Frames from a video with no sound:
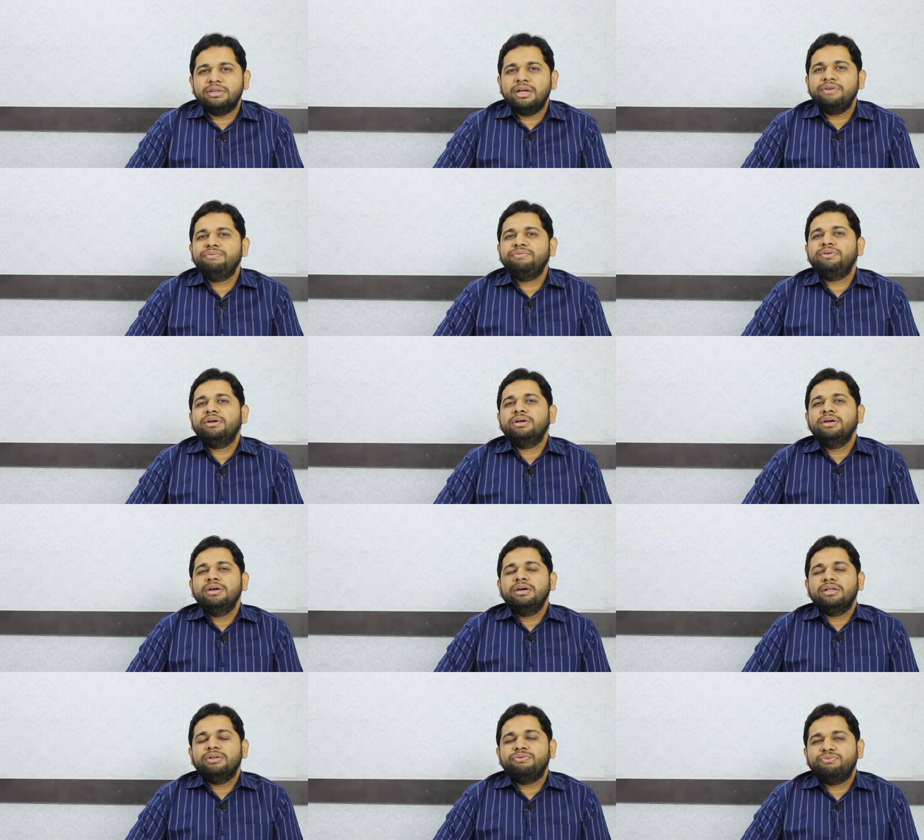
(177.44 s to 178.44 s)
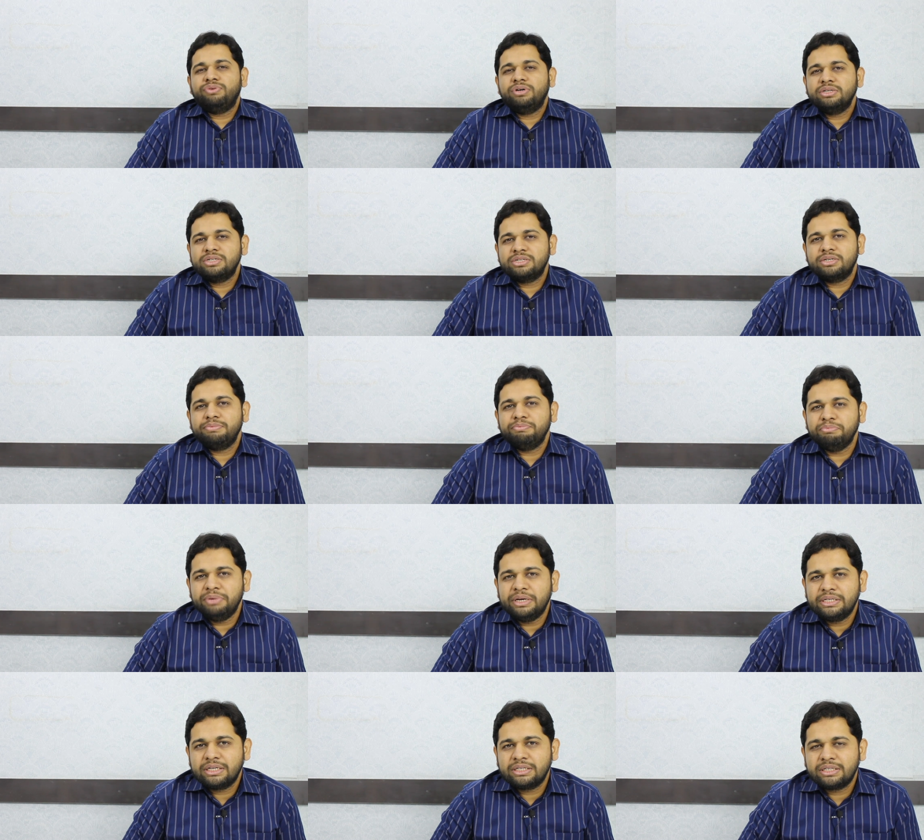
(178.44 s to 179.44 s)
then the first
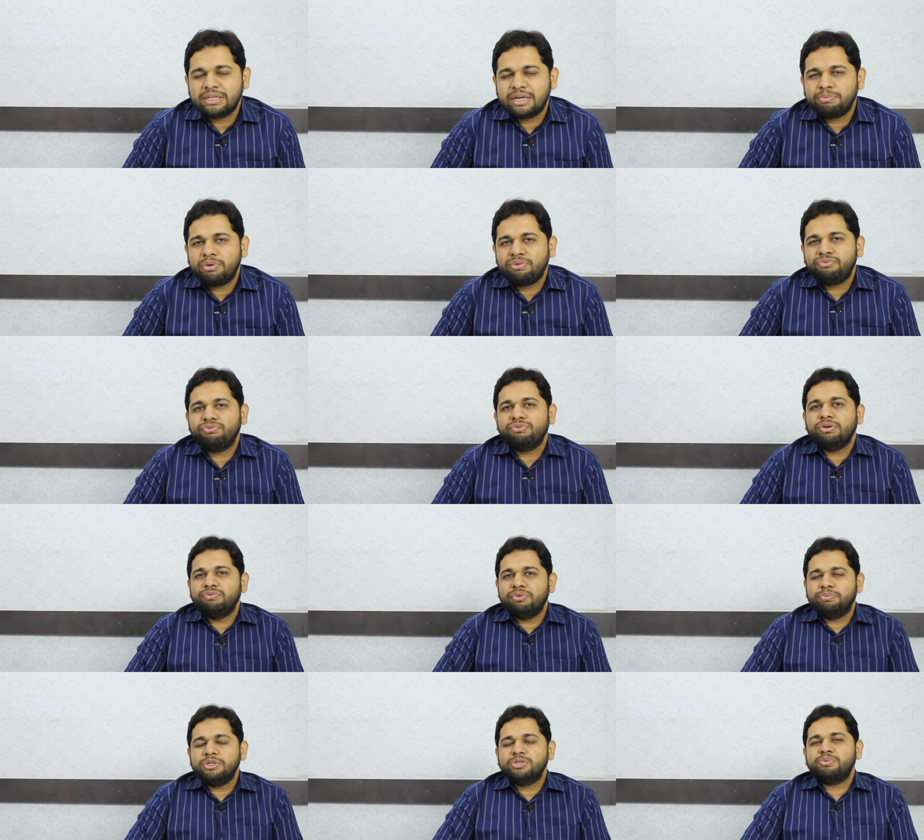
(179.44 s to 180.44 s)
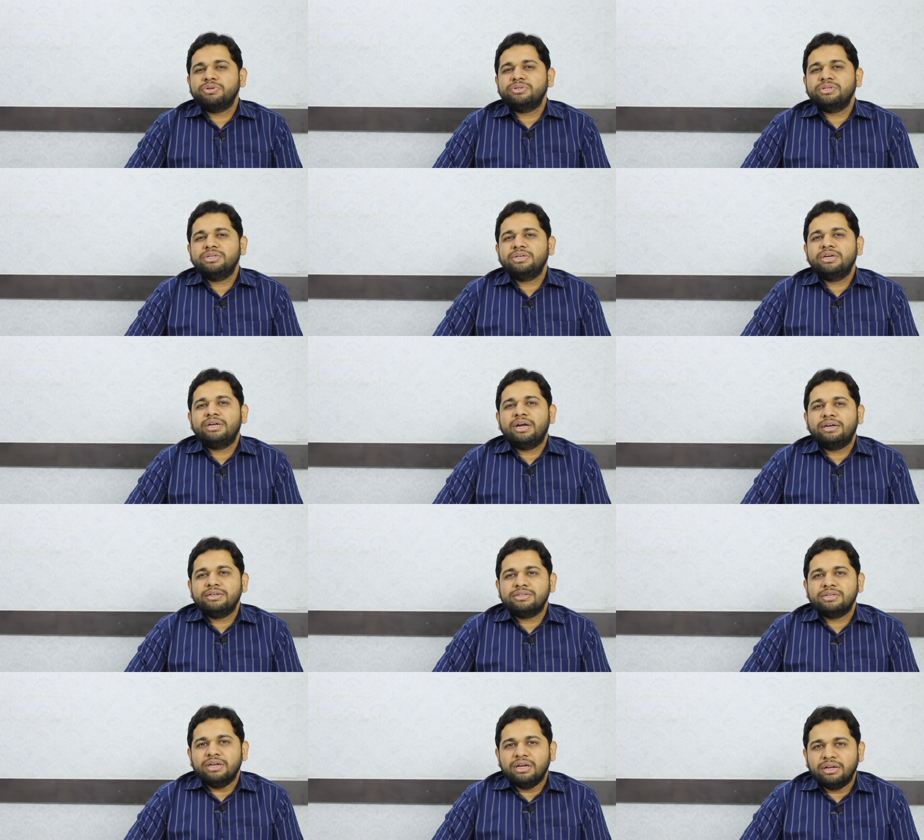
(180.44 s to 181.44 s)
major step of Whipple's procedure, that
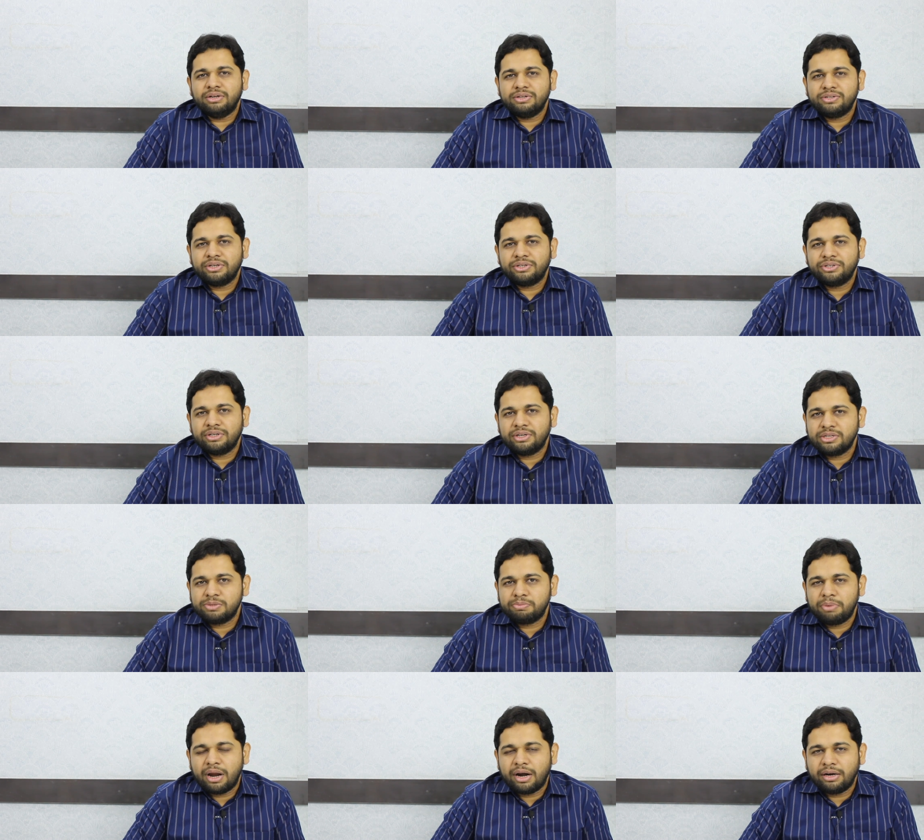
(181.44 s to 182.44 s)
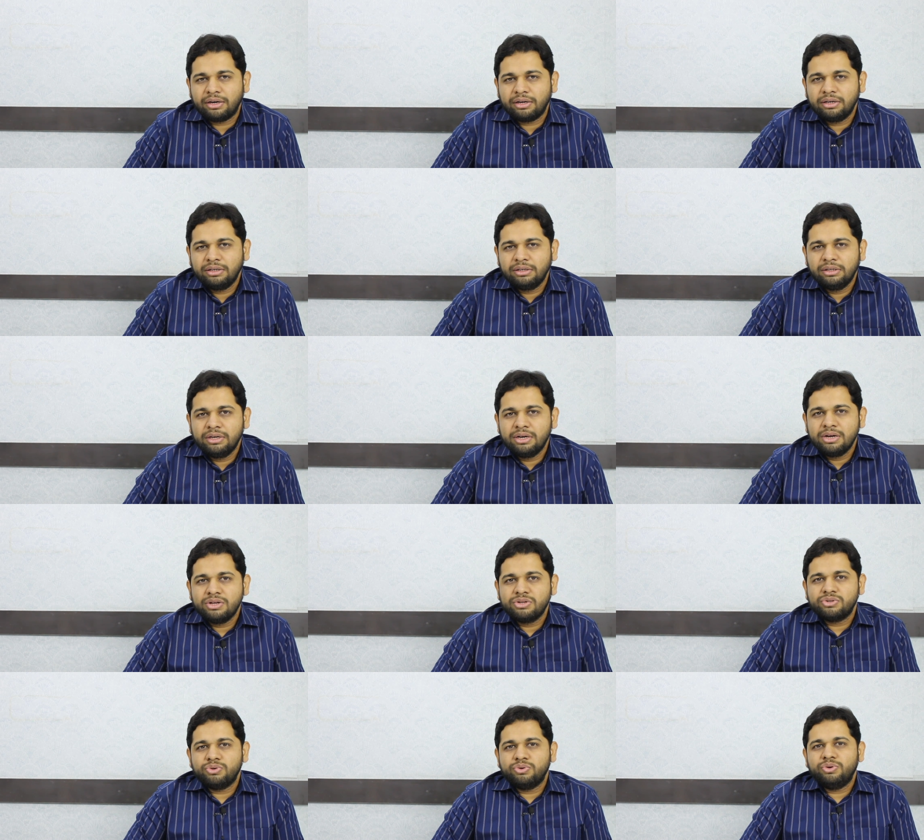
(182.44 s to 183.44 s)
is resection, is planned.
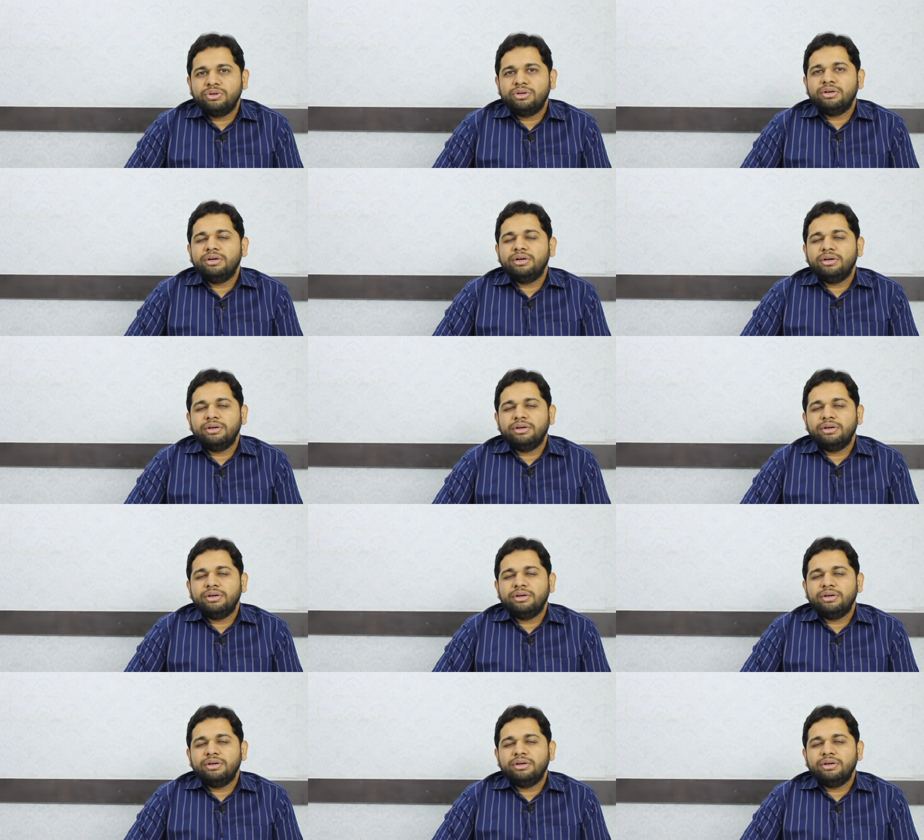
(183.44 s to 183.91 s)
So